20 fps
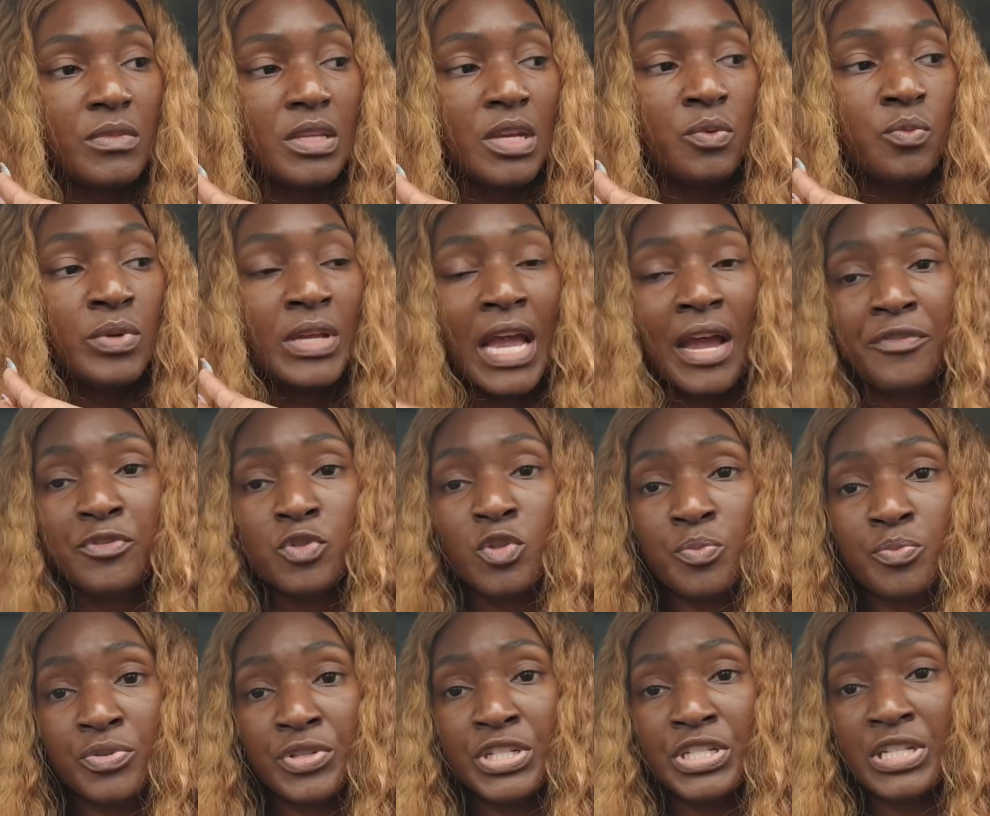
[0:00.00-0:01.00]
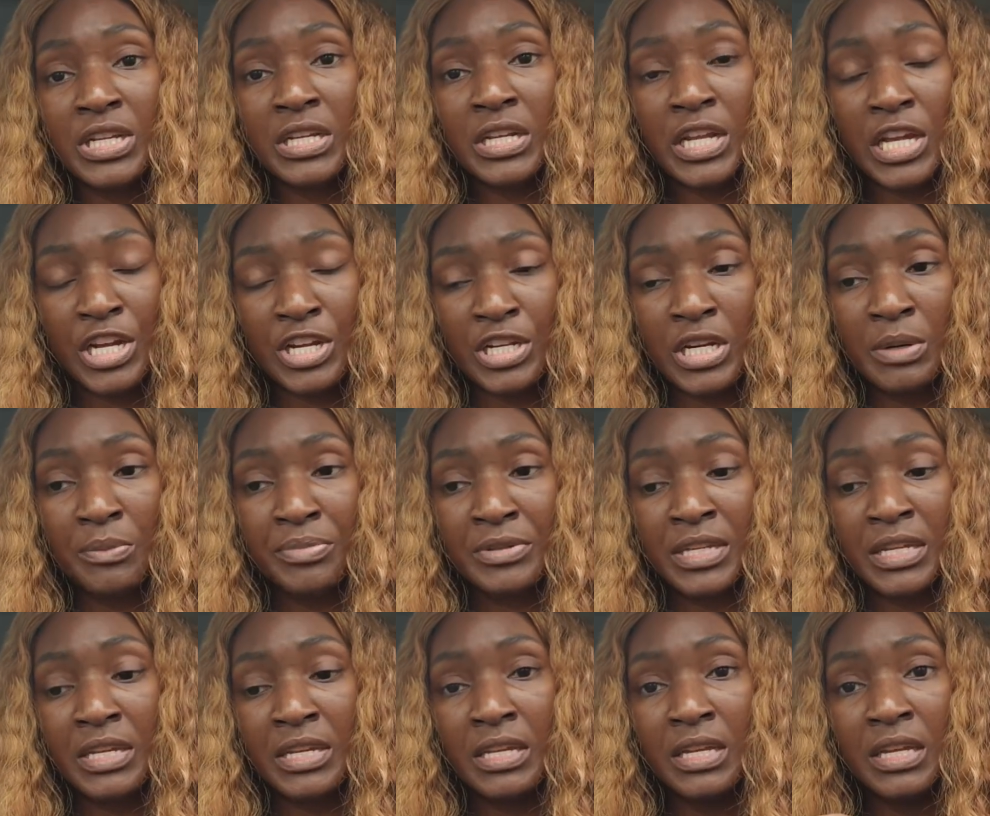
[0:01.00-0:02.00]
We have to appreciate a hair
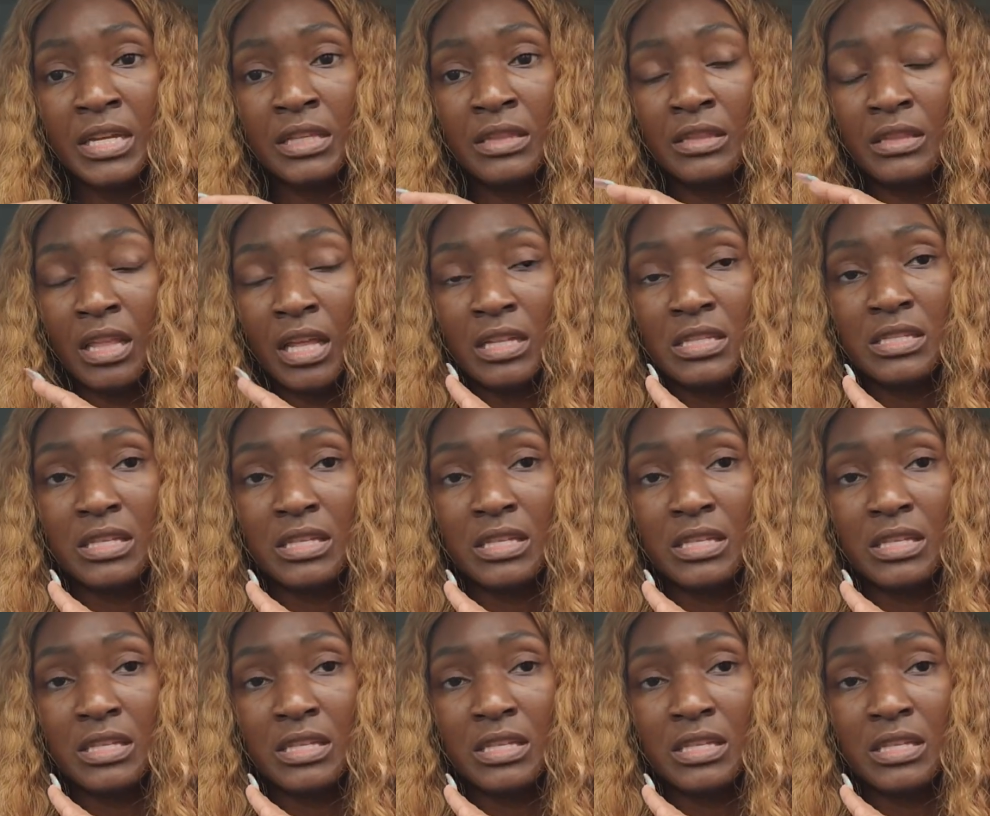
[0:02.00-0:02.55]
company that's